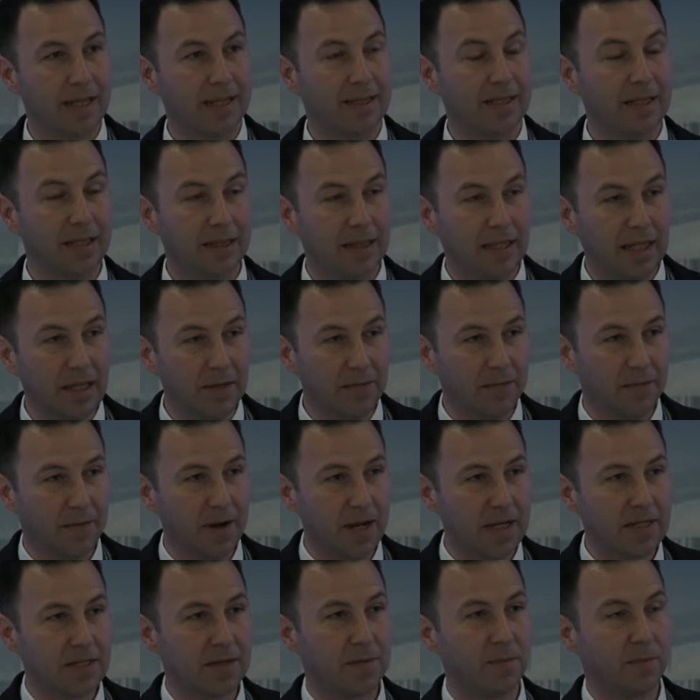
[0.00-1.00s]
the
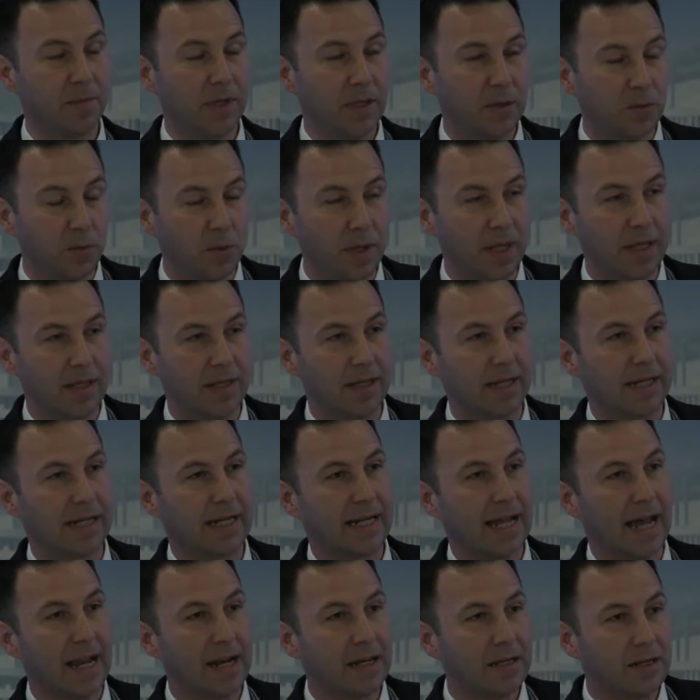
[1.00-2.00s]
difference between the
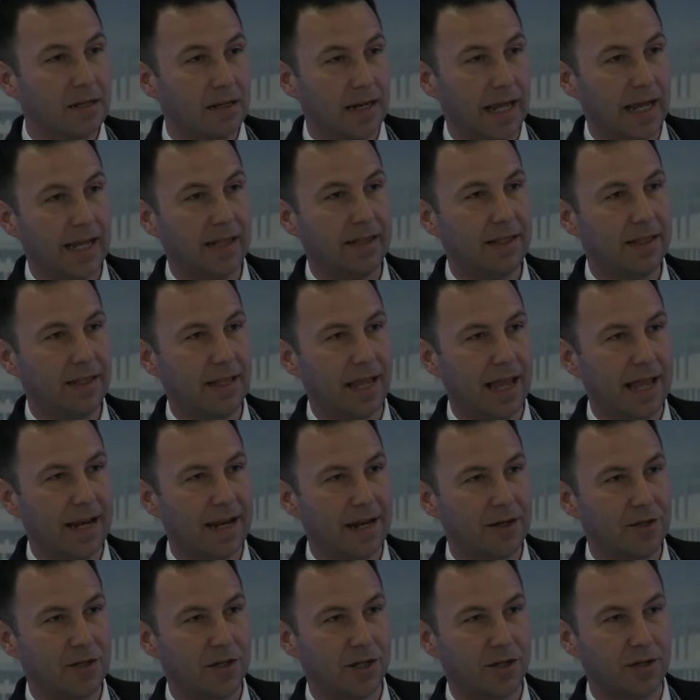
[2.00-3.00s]
calculated
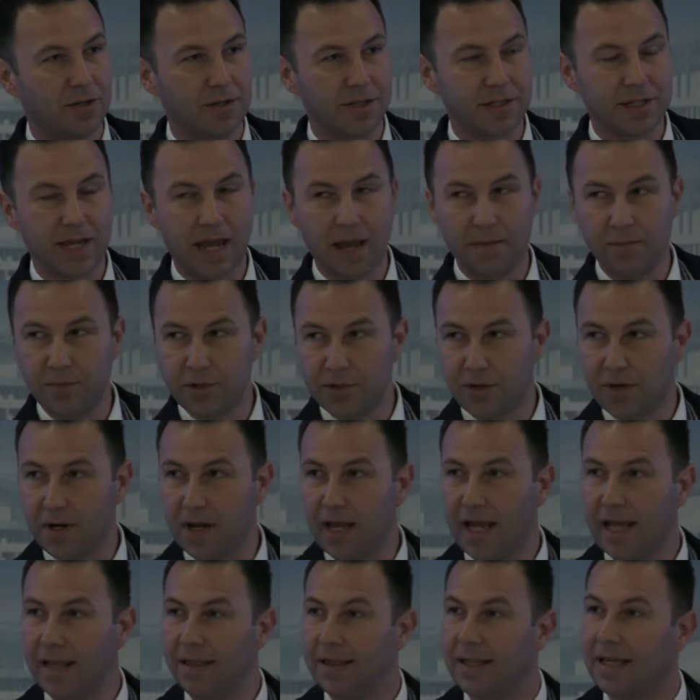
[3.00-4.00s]
energy consumption
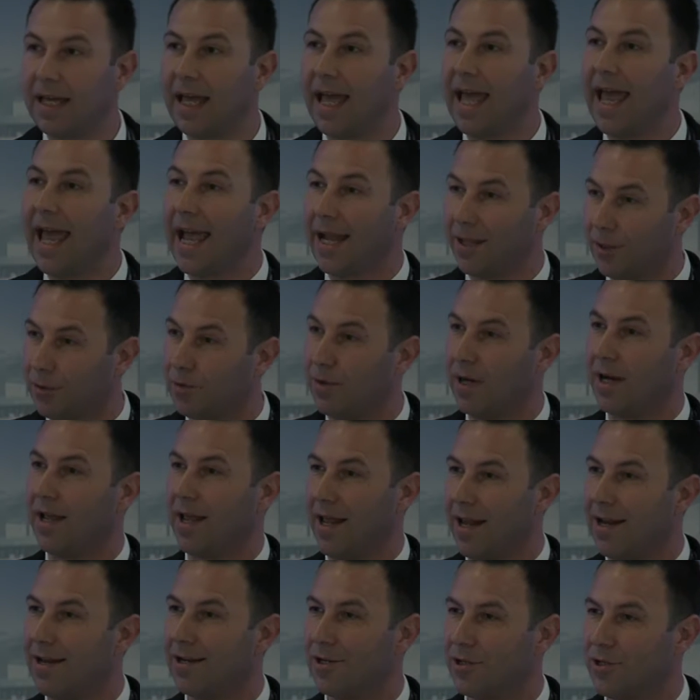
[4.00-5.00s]
and the actual
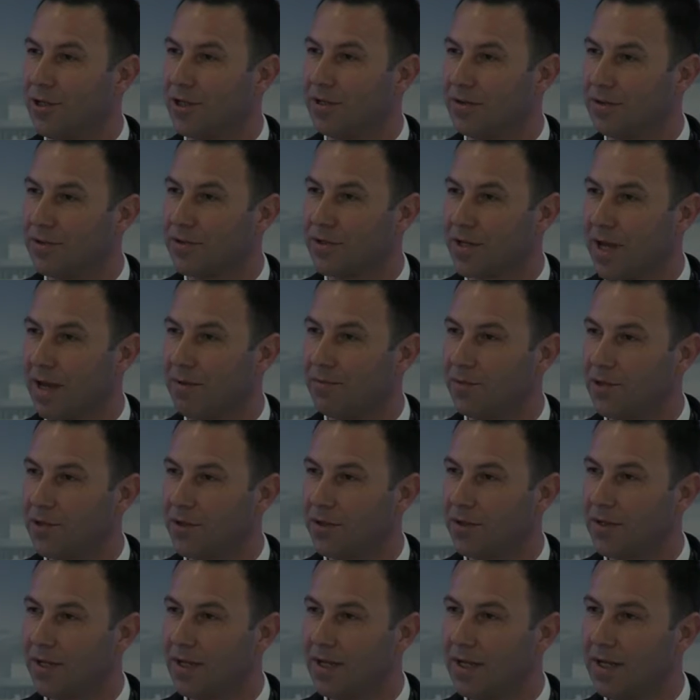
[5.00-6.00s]
energy
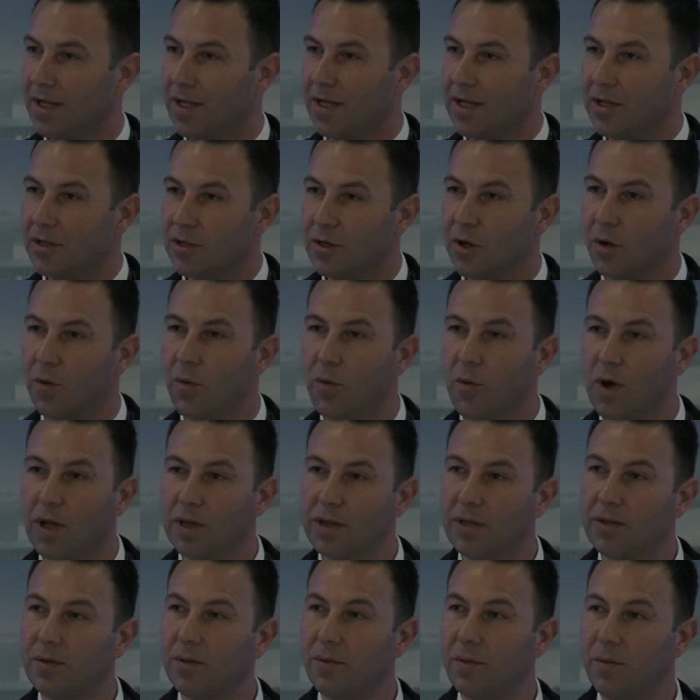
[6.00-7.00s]
consumption. So
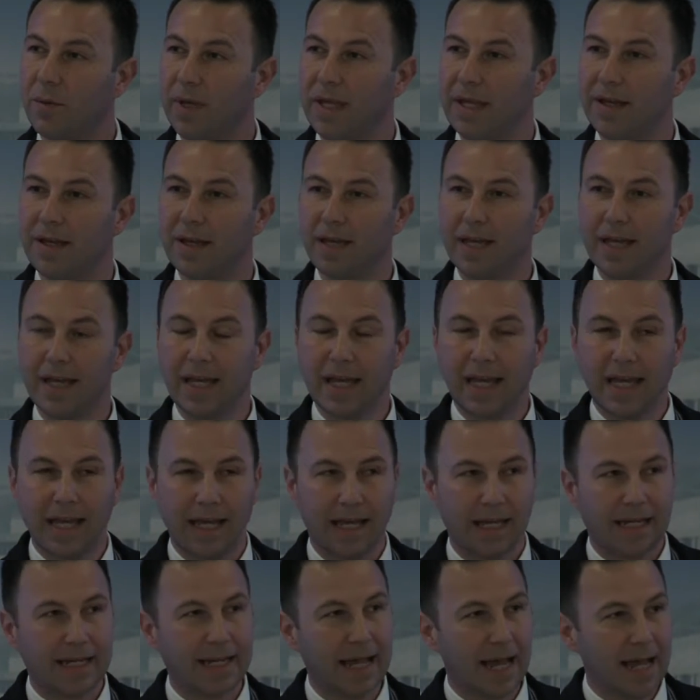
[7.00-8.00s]
what we
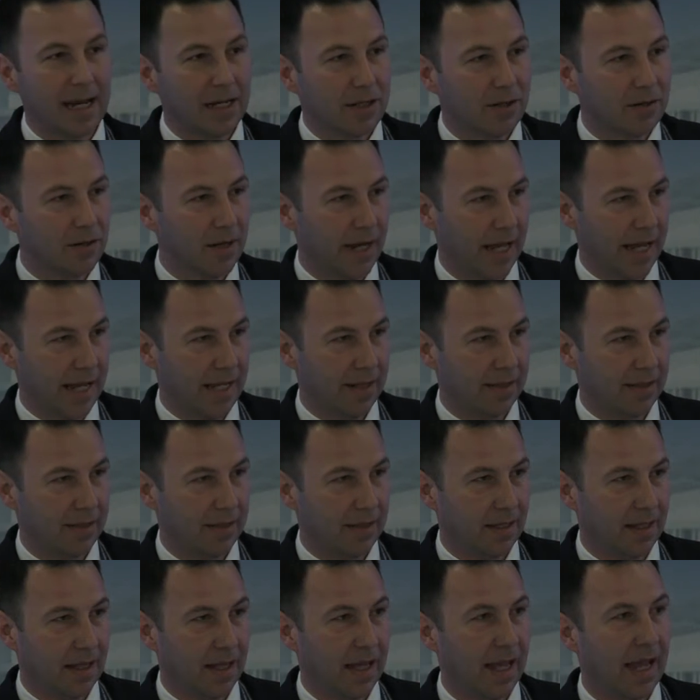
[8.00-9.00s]
calculate
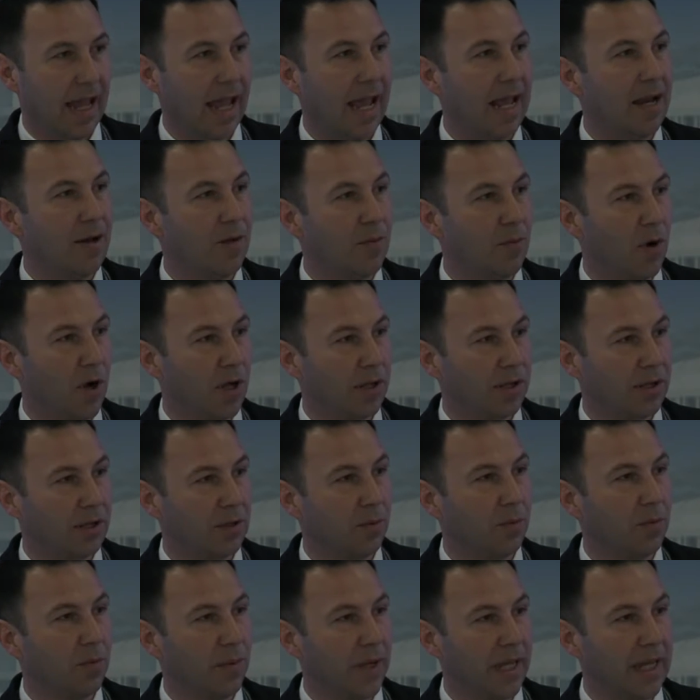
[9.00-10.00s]
and what
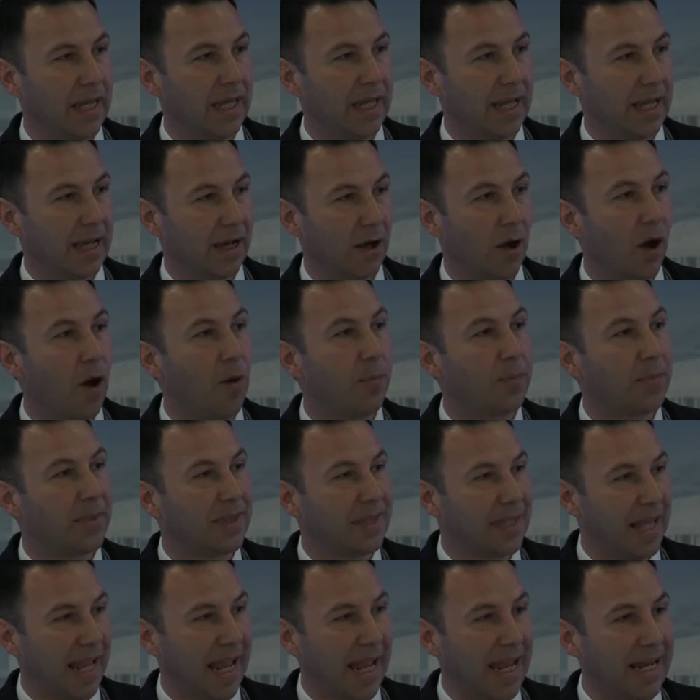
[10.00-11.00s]
we
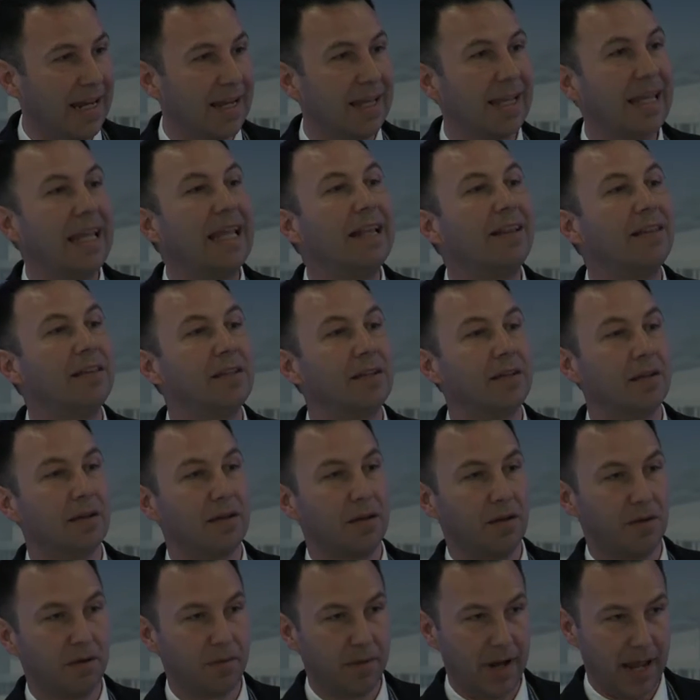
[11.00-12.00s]
obtain in
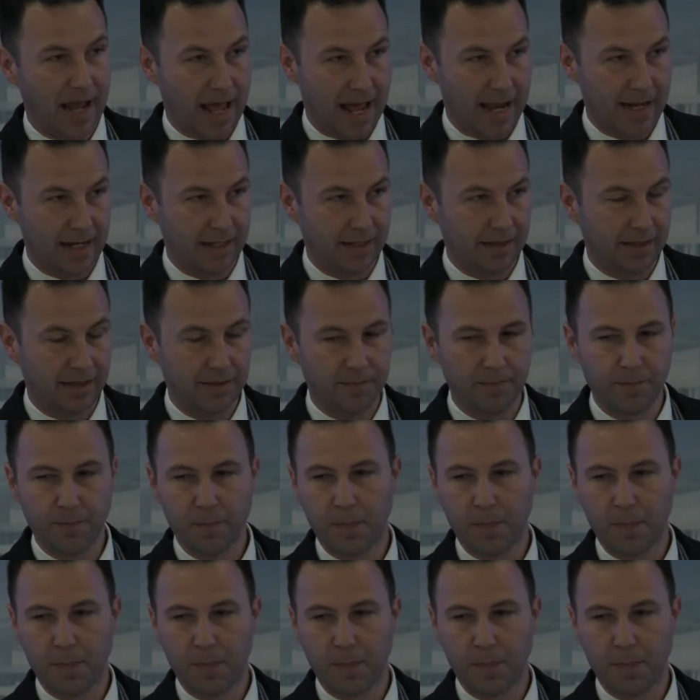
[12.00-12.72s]
the reality.